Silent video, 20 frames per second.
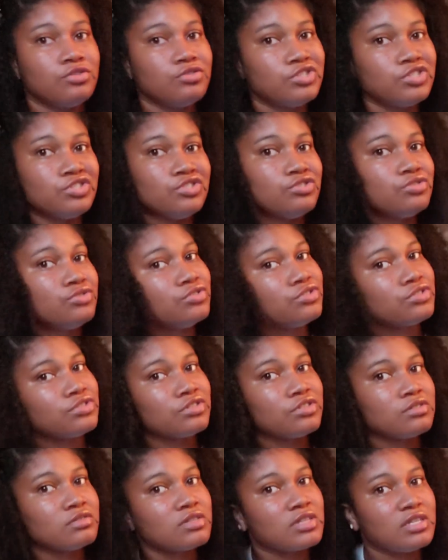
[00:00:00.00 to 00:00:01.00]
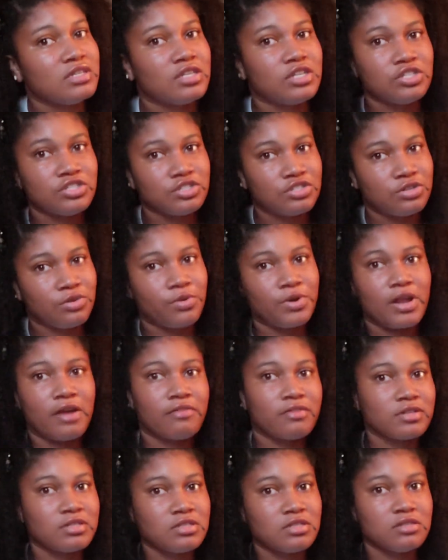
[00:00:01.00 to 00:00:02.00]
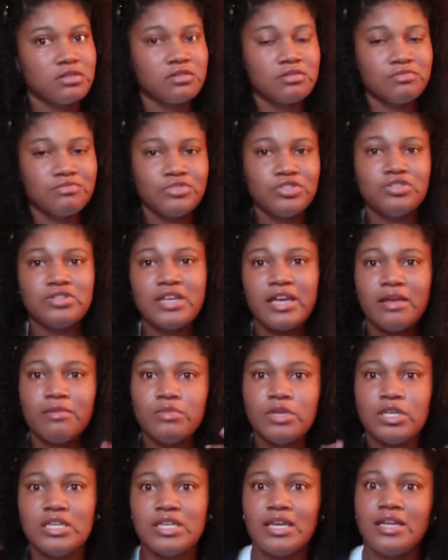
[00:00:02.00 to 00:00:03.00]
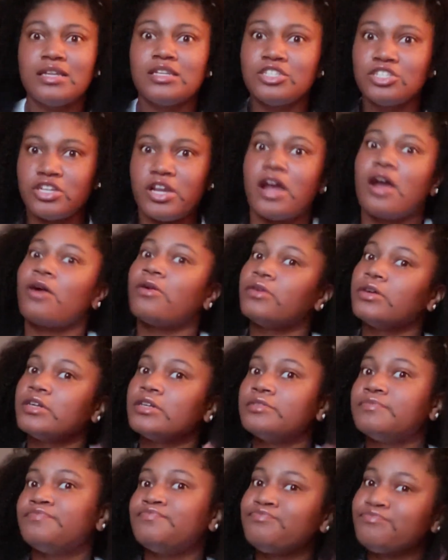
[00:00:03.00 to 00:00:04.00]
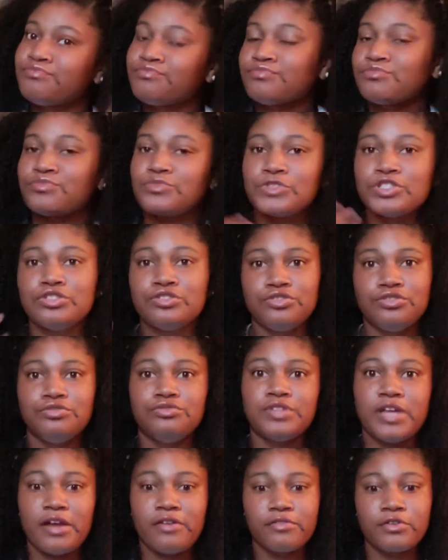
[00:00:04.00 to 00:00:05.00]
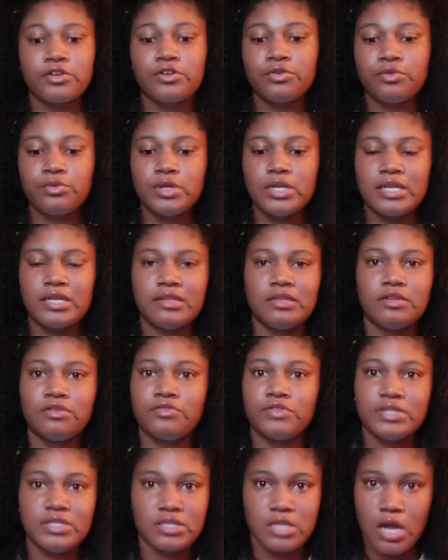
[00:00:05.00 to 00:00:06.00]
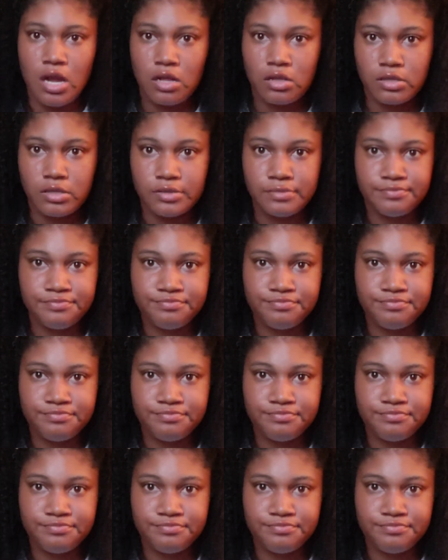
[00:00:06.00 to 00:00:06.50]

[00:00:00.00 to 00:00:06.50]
you just use your conditioner, whatever, to, get in the shower, do that real quick, and then restyle it.